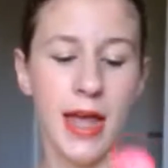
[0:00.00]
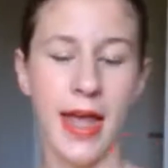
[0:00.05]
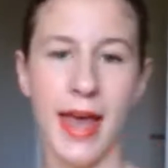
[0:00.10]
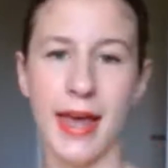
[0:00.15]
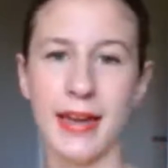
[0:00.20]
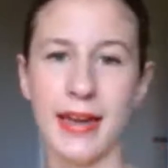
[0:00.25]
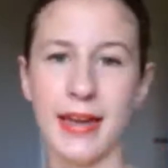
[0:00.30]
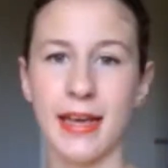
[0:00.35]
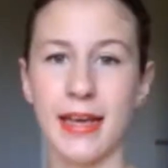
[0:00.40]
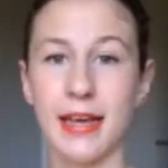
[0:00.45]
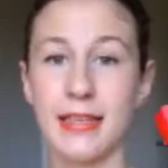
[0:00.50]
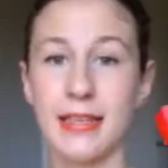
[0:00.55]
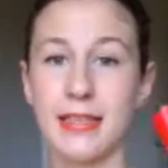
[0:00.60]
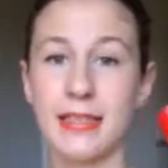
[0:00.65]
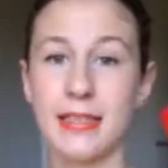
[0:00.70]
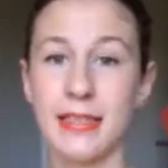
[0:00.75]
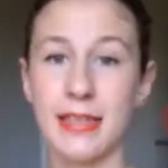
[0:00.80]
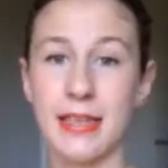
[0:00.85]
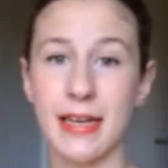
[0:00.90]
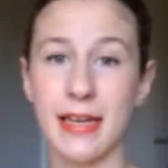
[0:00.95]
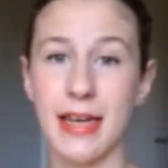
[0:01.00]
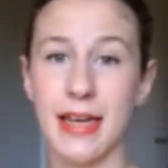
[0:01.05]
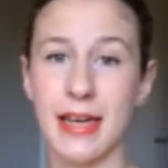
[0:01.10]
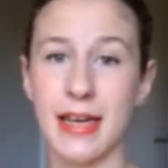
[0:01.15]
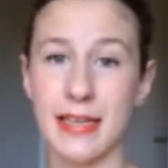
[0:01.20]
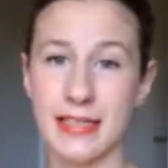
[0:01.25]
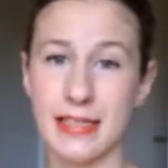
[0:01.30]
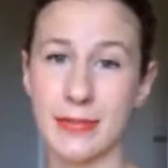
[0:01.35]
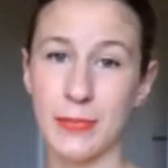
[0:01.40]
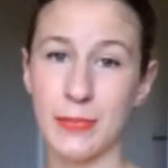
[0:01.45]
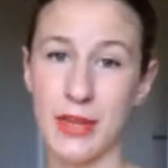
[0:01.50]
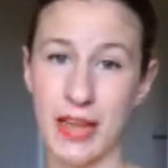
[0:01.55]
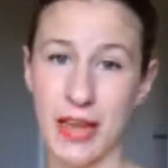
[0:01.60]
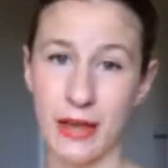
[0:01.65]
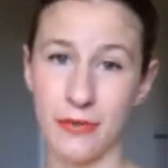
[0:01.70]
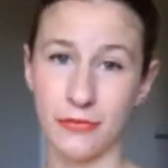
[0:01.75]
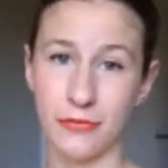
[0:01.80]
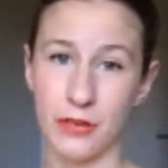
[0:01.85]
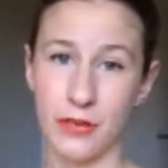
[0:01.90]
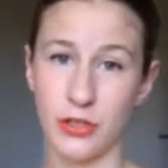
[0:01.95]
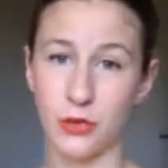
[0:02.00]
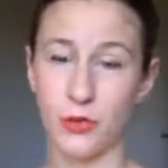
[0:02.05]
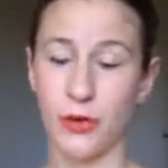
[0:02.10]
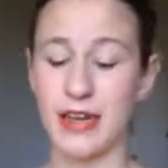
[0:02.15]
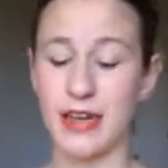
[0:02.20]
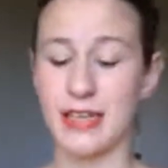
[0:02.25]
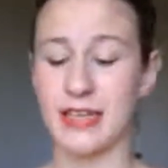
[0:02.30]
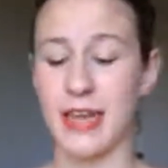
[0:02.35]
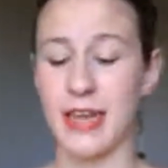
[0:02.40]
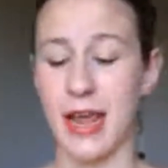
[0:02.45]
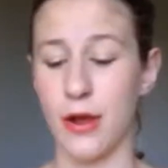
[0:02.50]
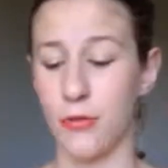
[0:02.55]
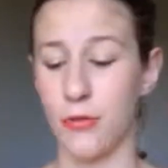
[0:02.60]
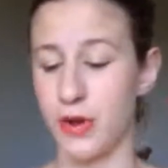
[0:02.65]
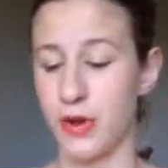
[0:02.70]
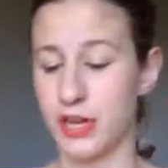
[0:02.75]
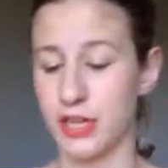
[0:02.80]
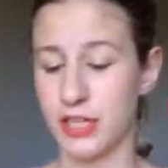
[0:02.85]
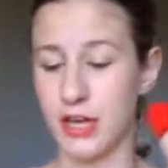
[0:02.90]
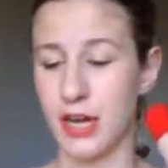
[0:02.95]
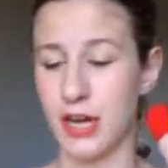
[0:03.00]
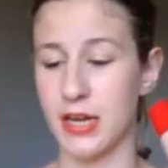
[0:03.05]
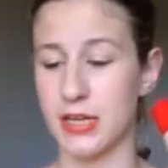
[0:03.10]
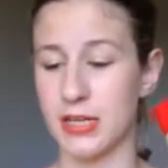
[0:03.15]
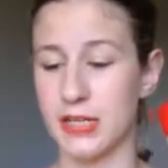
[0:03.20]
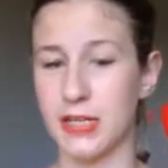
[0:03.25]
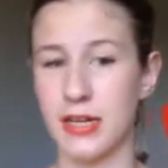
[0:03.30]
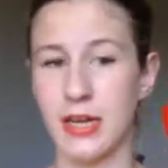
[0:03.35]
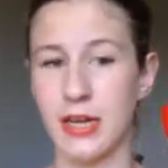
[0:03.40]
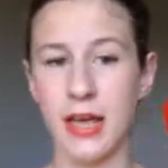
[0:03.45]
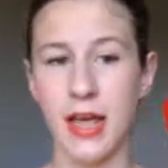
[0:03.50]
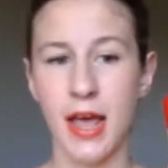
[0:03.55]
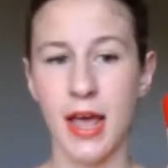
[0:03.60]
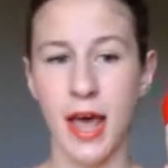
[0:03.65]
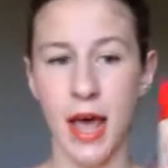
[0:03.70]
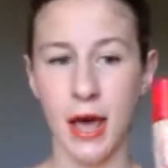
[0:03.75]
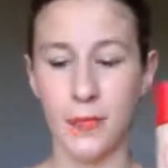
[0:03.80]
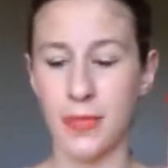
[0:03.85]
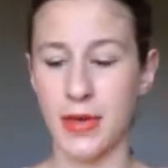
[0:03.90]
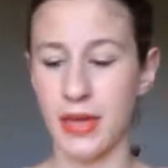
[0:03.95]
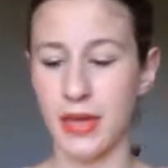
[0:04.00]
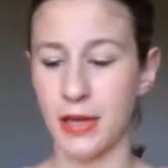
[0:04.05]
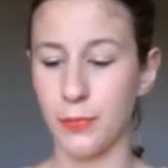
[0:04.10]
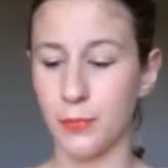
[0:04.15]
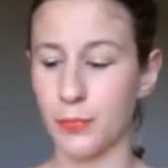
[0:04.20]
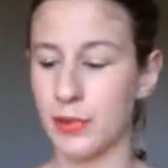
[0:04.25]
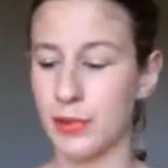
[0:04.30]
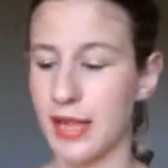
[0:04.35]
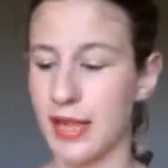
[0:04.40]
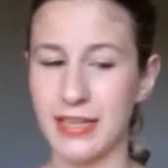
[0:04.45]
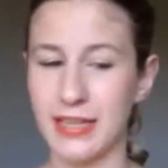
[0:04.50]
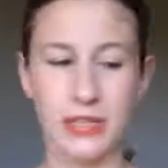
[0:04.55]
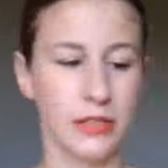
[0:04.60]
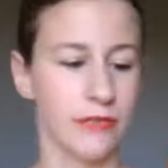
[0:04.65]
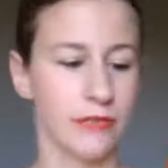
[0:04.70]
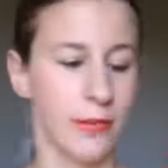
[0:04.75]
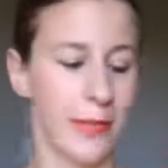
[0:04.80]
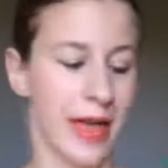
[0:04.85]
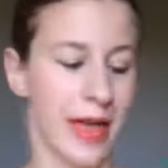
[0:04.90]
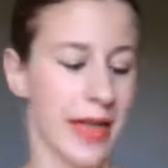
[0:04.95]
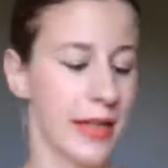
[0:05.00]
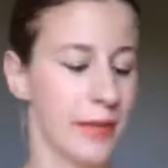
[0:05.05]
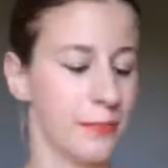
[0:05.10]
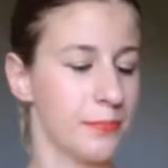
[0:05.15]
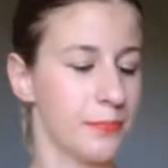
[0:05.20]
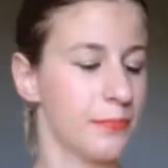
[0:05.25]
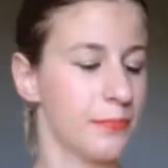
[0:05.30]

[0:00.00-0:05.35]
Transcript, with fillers: and it is SPF 20 which is a big plus for me.